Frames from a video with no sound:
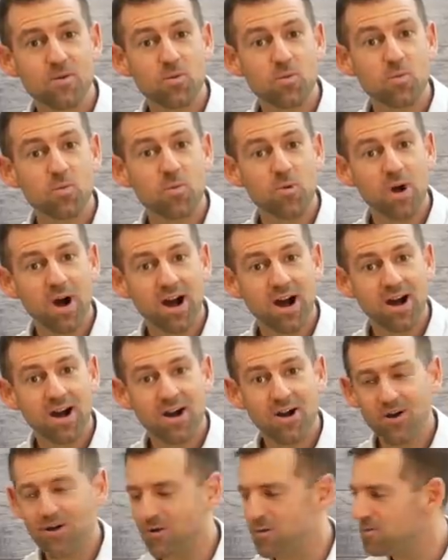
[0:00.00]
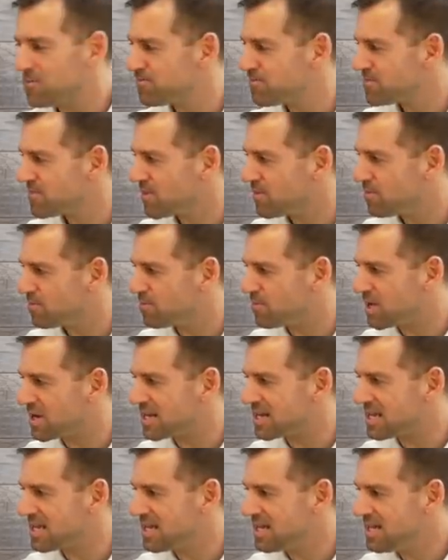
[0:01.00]
Wow.
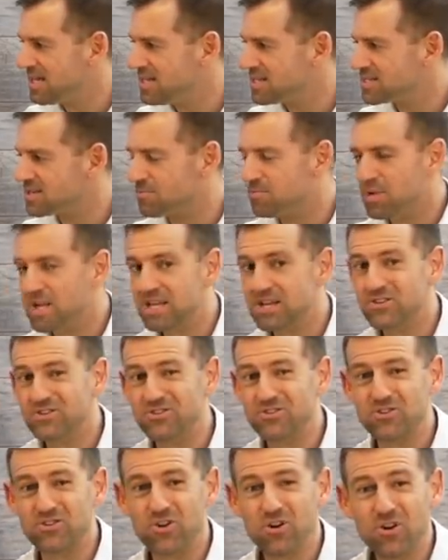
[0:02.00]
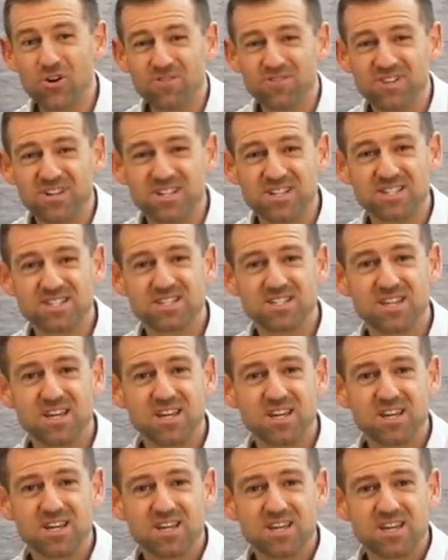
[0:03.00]
But he's a bit nervous
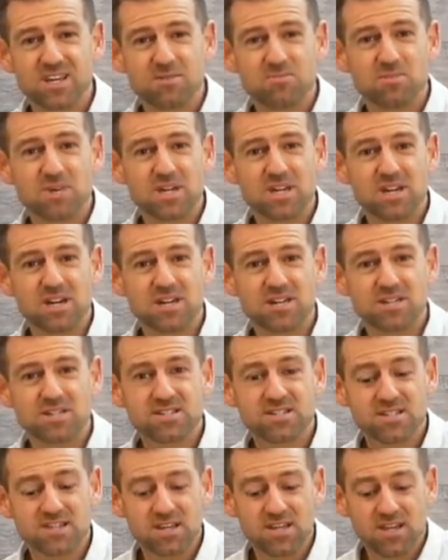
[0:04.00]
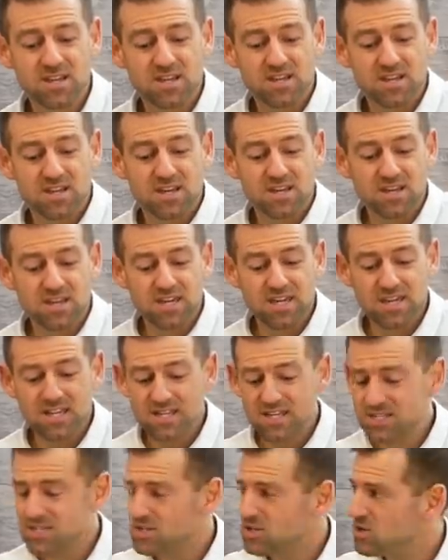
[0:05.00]
because he
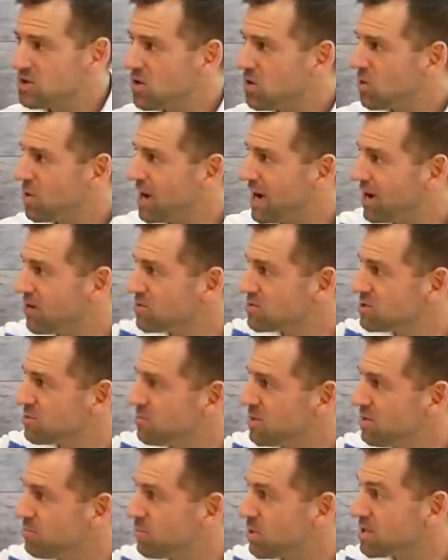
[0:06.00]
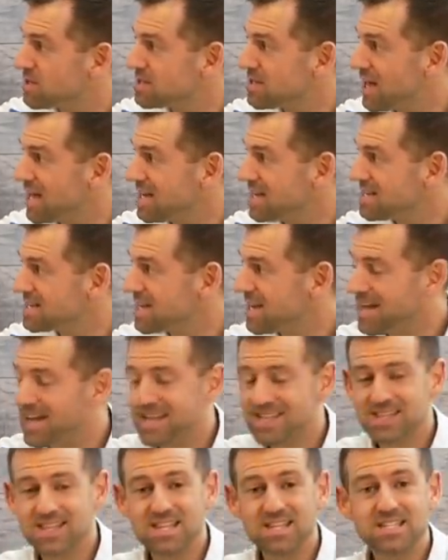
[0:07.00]
doesn't know how to be polite
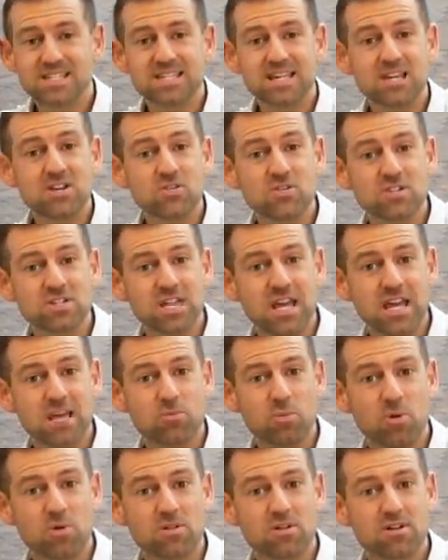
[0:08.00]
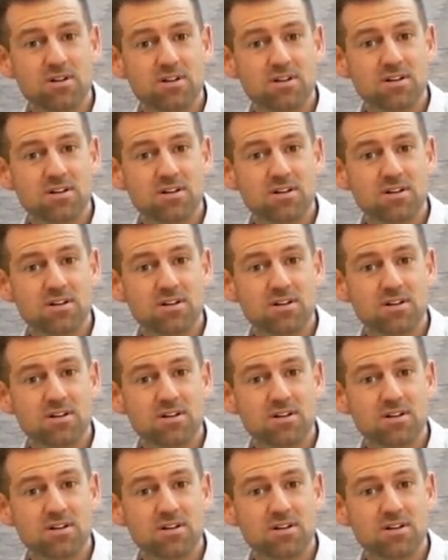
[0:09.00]
at the dinner table